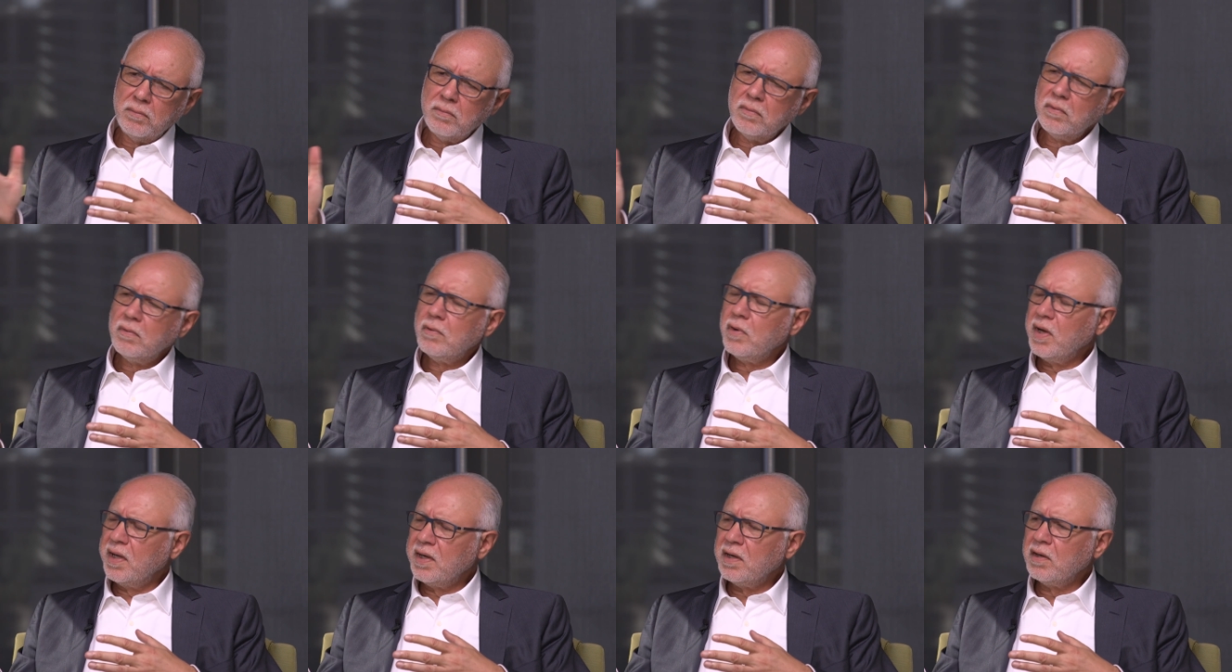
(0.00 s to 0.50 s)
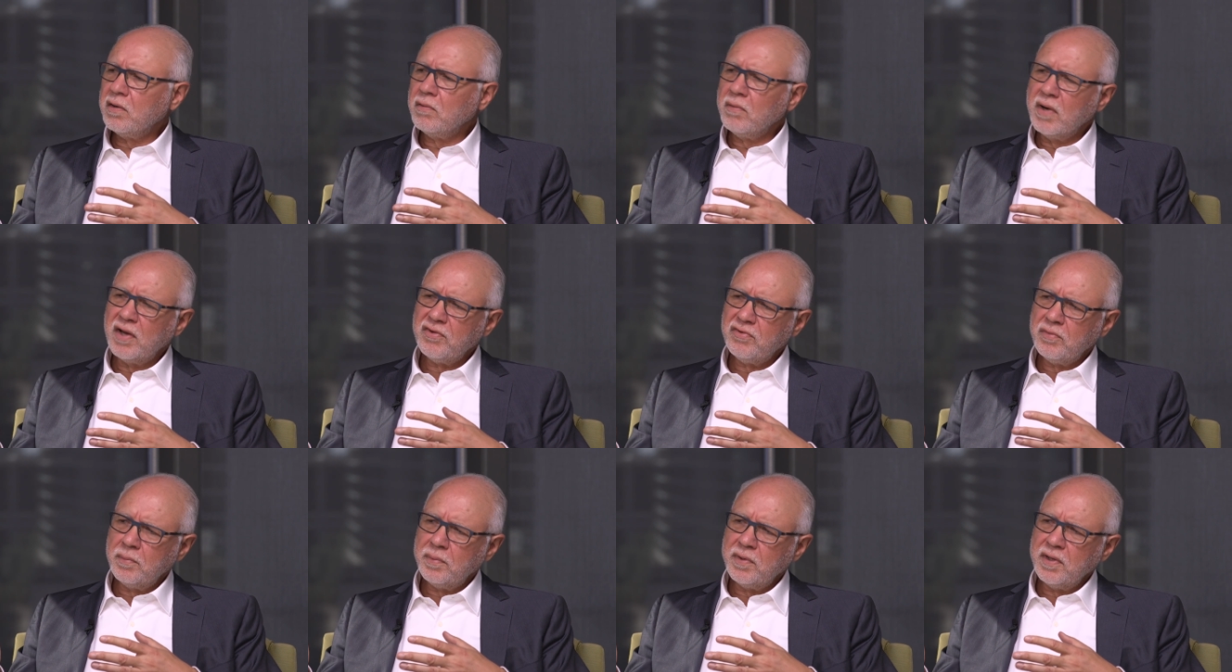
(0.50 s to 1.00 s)
created a
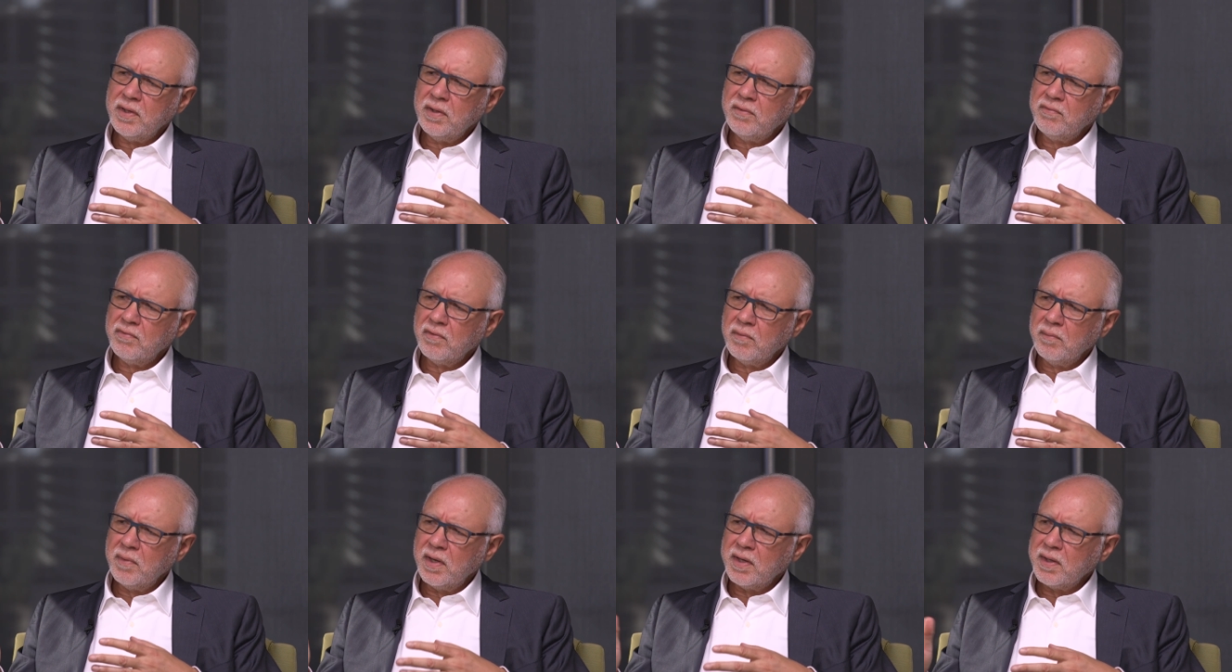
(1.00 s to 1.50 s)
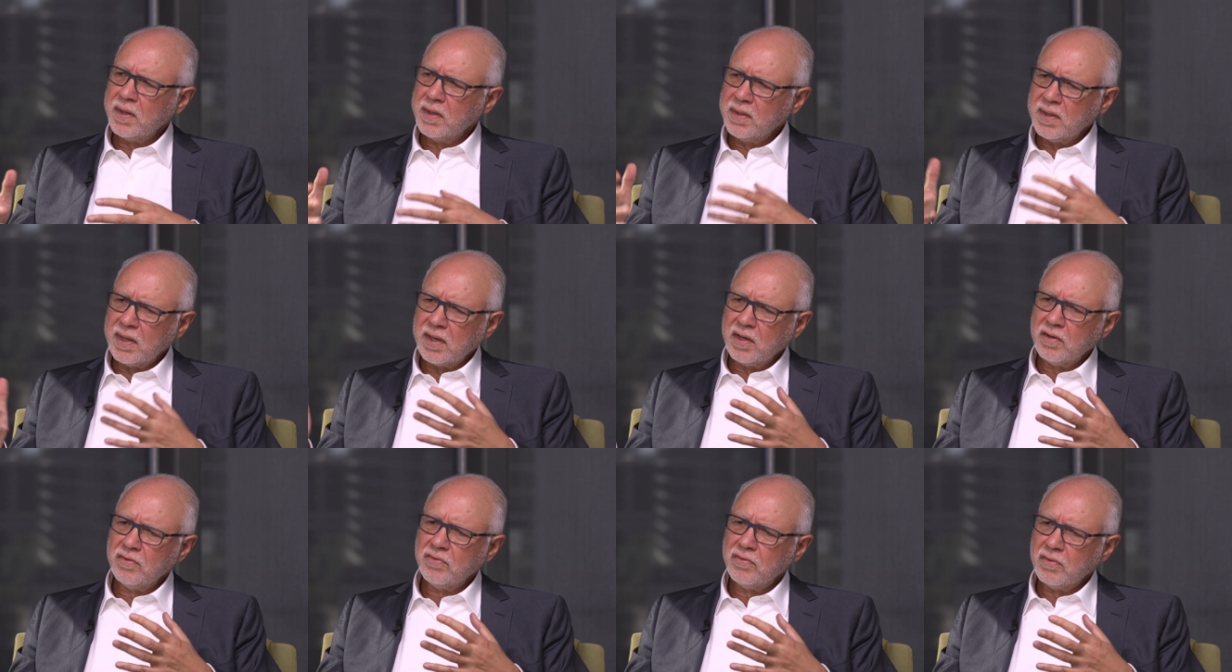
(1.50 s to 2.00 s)
recipe for making
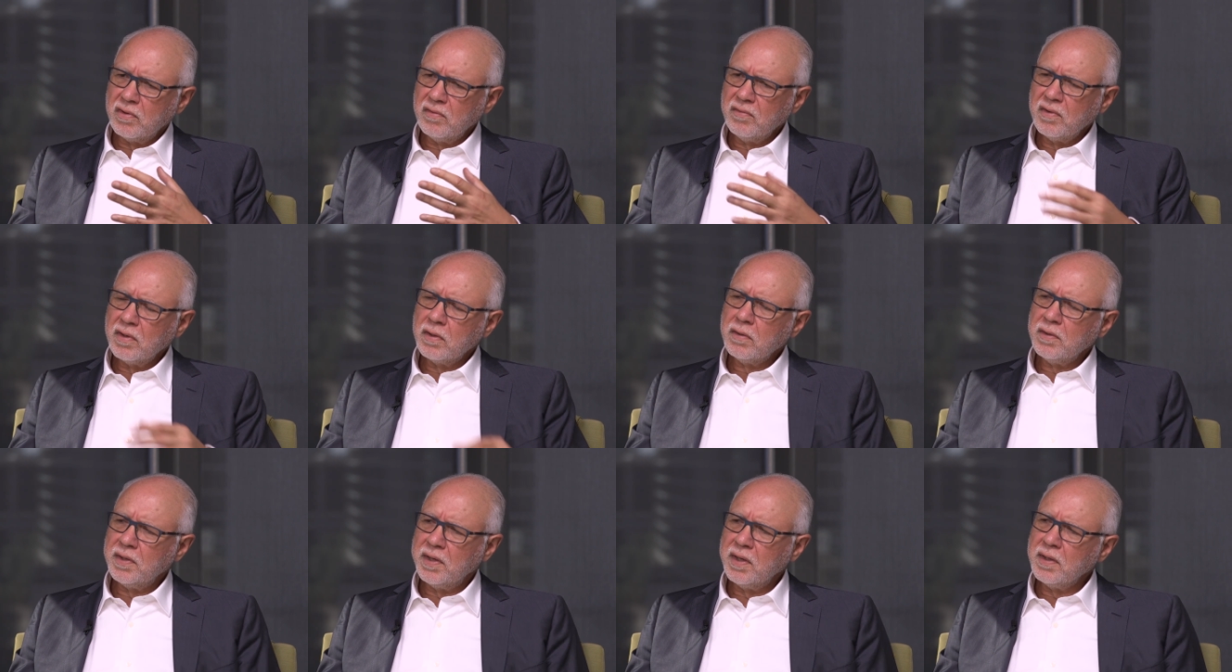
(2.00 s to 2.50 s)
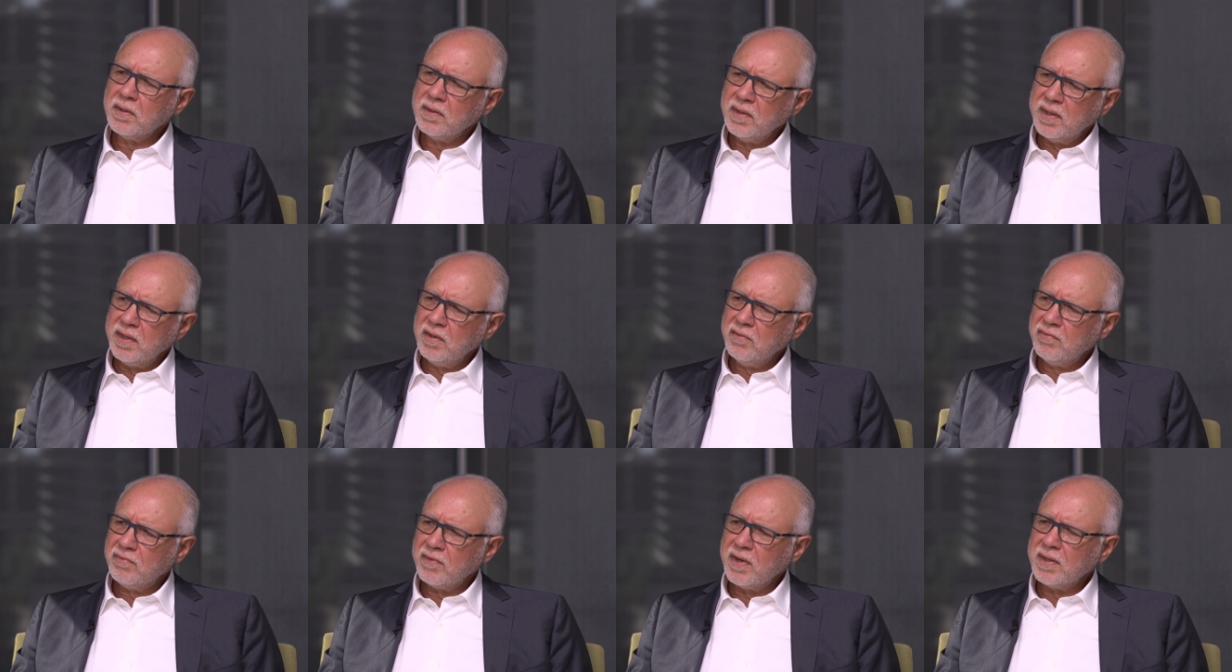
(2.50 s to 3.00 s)
that in sort of a
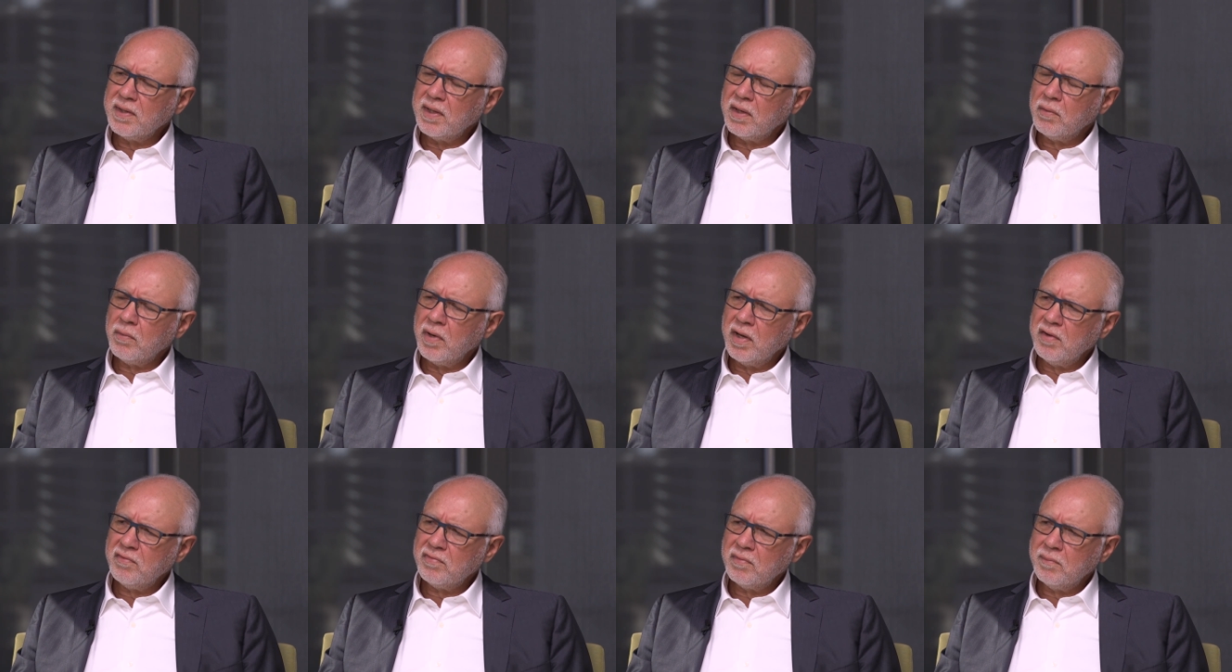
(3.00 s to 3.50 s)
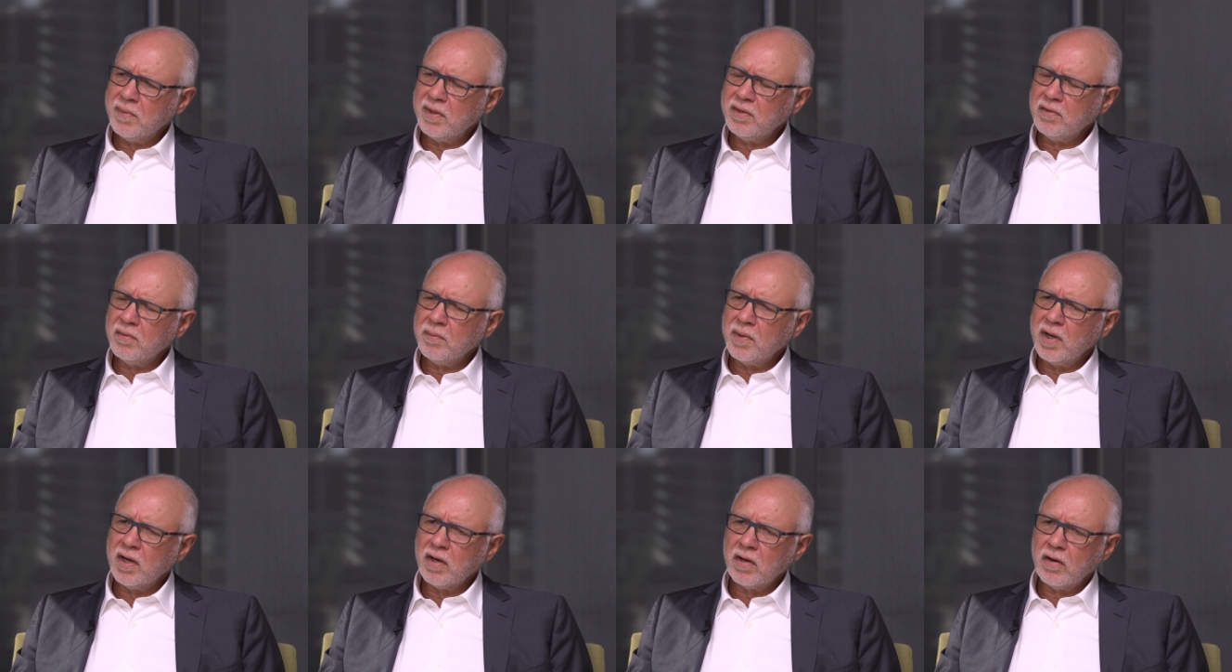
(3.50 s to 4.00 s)
clinically friendly way from
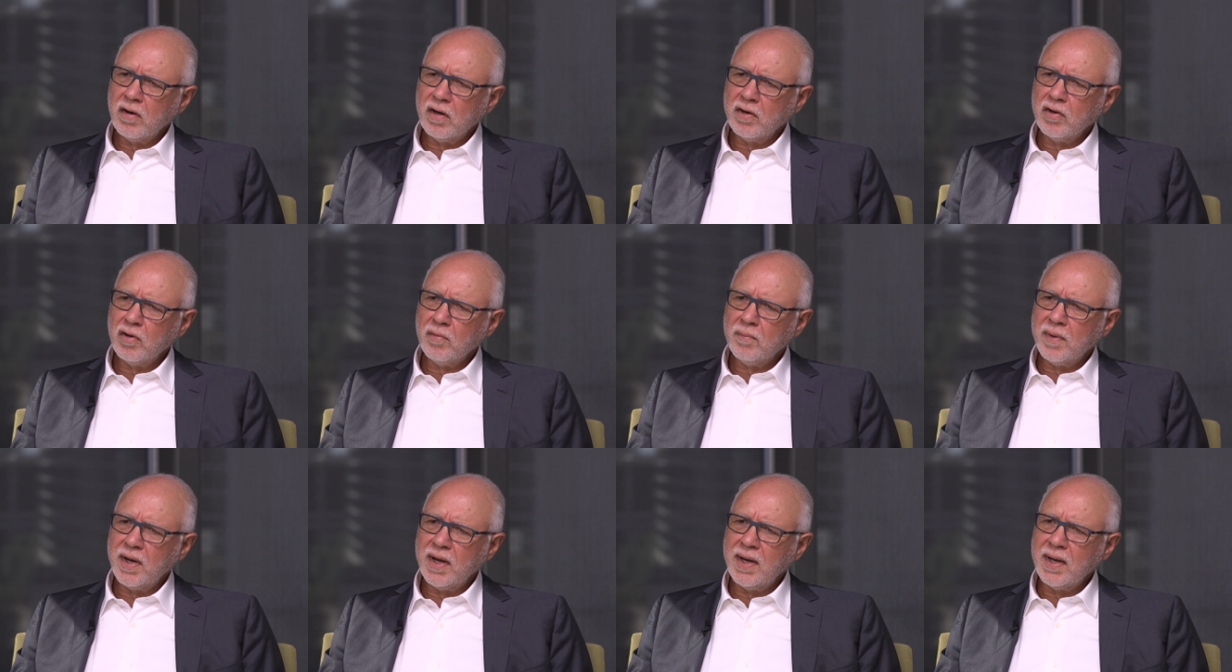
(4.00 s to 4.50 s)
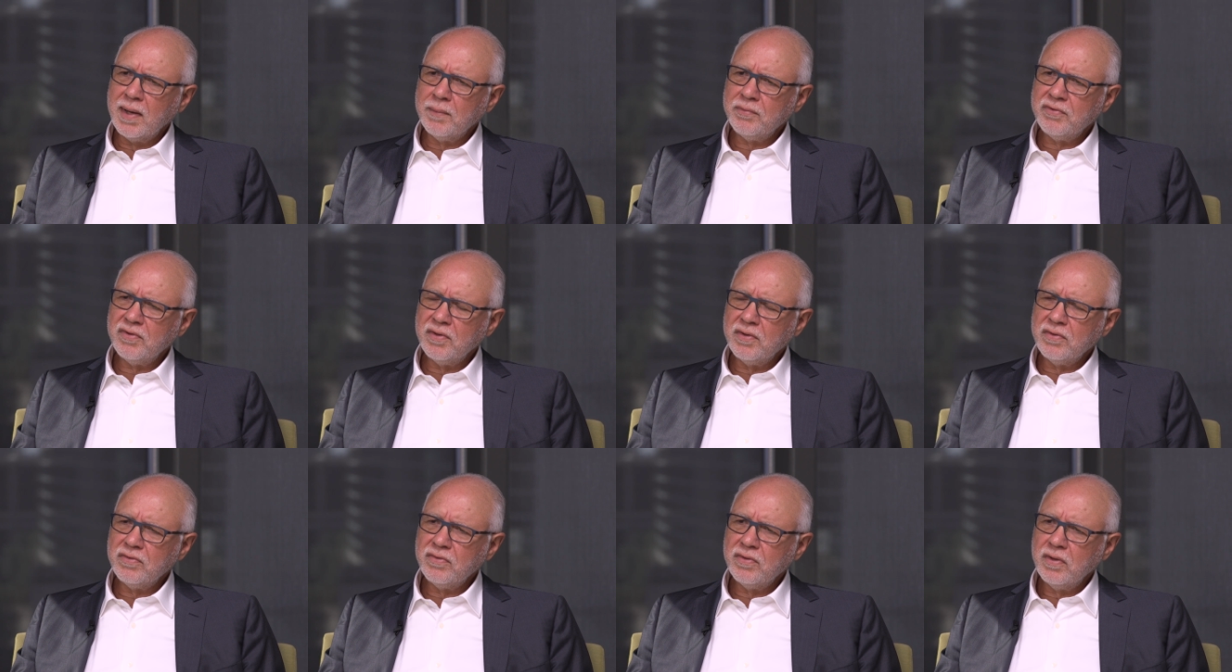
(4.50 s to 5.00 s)
endomyocardial
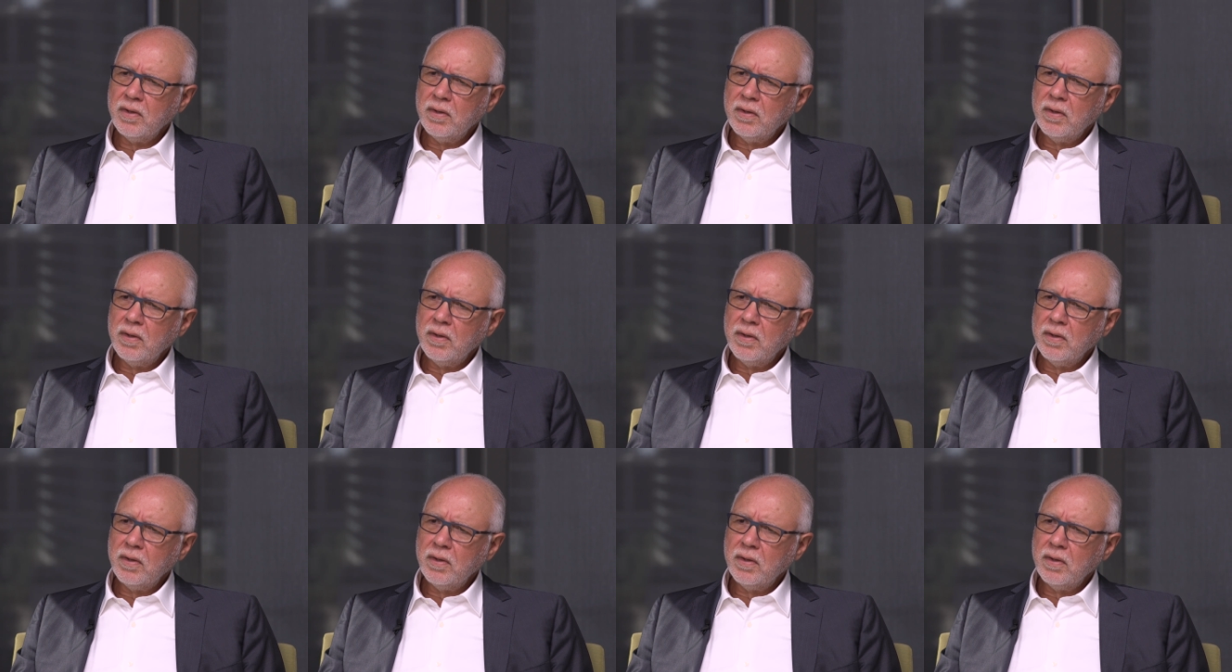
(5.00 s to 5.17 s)
biopsies.